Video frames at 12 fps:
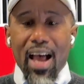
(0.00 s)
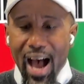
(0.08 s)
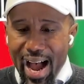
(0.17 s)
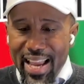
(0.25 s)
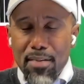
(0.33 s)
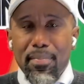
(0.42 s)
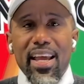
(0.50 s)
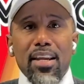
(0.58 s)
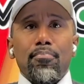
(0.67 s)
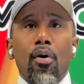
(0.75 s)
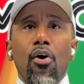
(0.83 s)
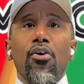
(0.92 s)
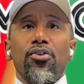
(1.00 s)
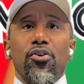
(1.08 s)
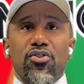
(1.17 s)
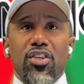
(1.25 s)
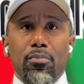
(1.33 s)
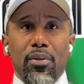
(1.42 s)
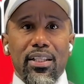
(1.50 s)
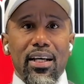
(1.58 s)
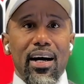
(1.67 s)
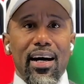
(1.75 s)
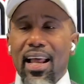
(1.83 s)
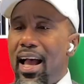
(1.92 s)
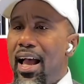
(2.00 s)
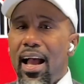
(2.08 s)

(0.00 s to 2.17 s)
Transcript: I am in partnership with God.